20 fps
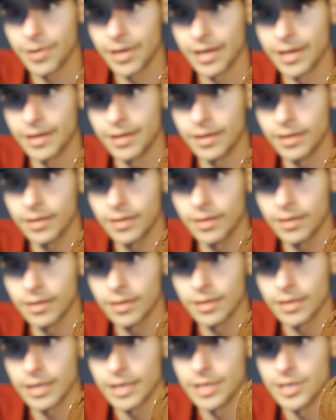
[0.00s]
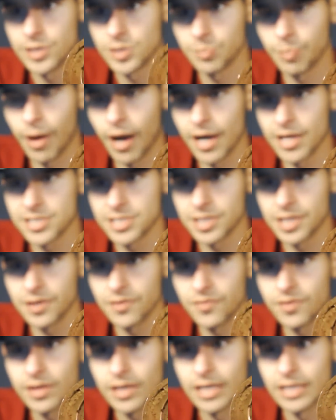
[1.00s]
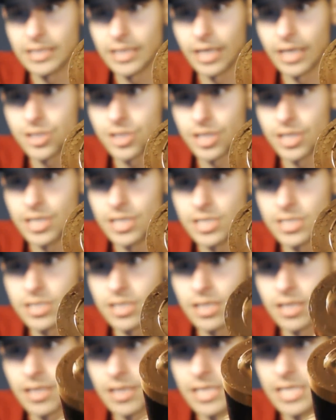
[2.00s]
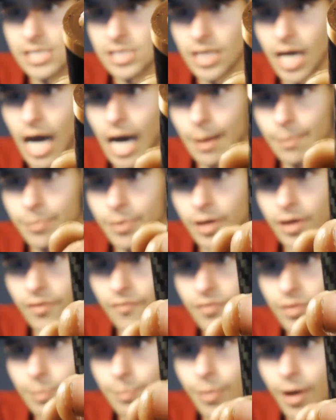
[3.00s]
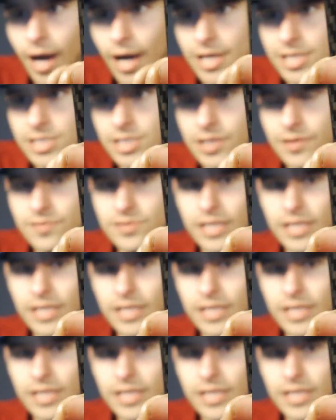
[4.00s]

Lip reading: pin is positive. It touches the top of the positive